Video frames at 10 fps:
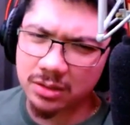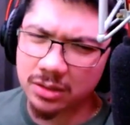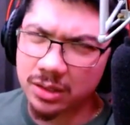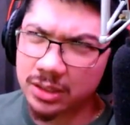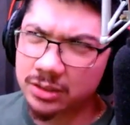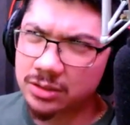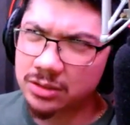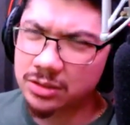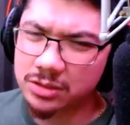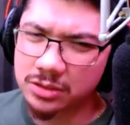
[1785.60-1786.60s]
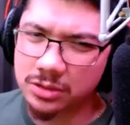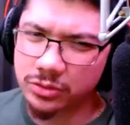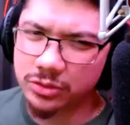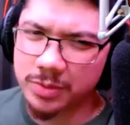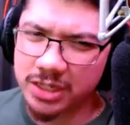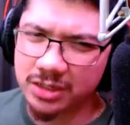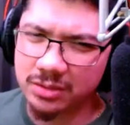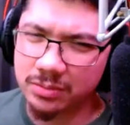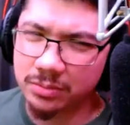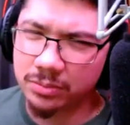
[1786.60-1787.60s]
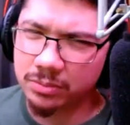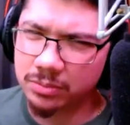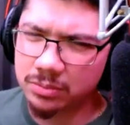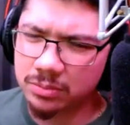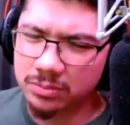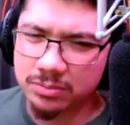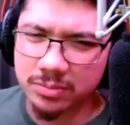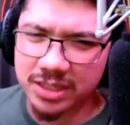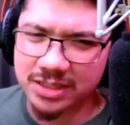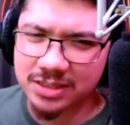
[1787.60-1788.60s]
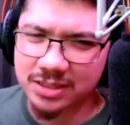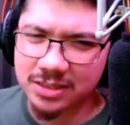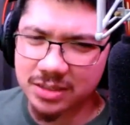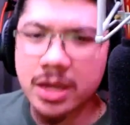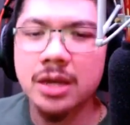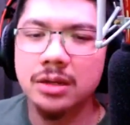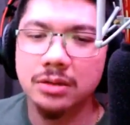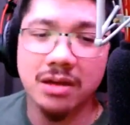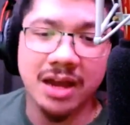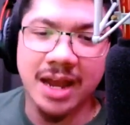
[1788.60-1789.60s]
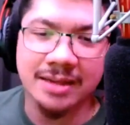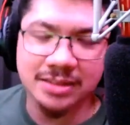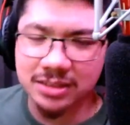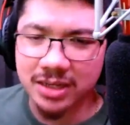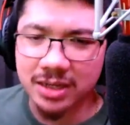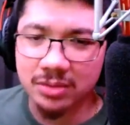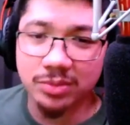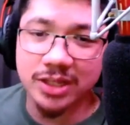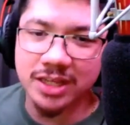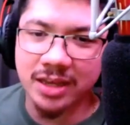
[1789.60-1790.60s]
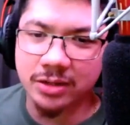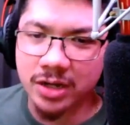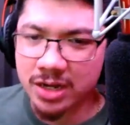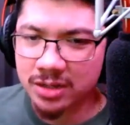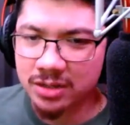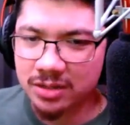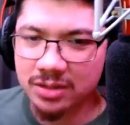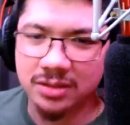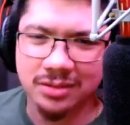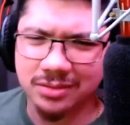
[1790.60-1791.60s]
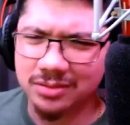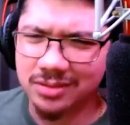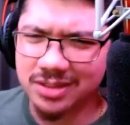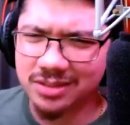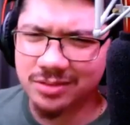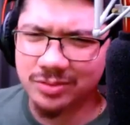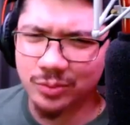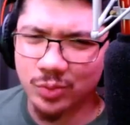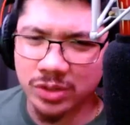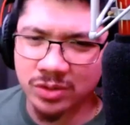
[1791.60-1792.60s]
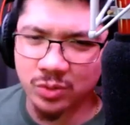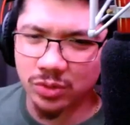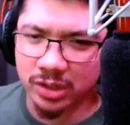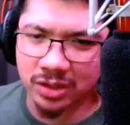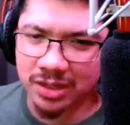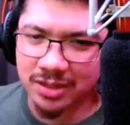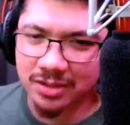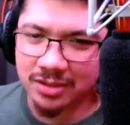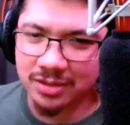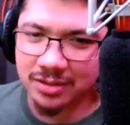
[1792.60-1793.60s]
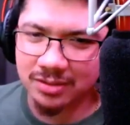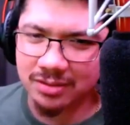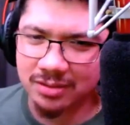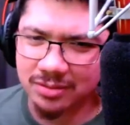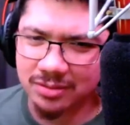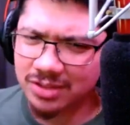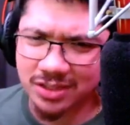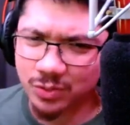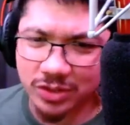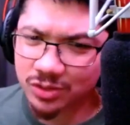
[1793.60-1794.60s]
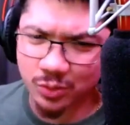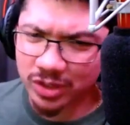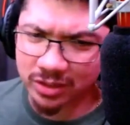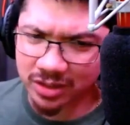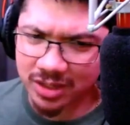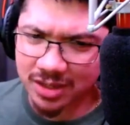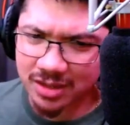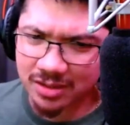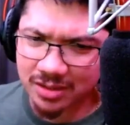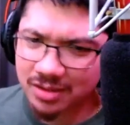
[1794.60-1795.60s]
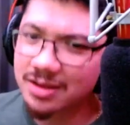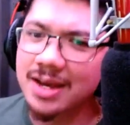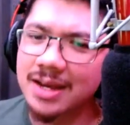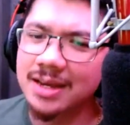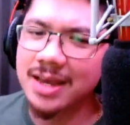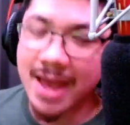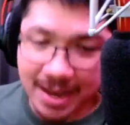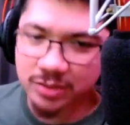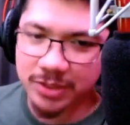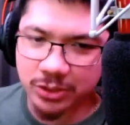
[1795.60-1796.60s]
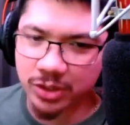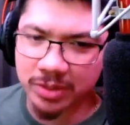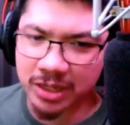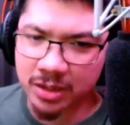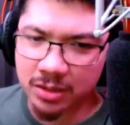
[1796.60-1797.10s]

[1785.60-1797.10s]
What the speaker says: Excuse me, miss? I asked, blinking at her. This wasn't real. This wasn't real. I had to be dreaming.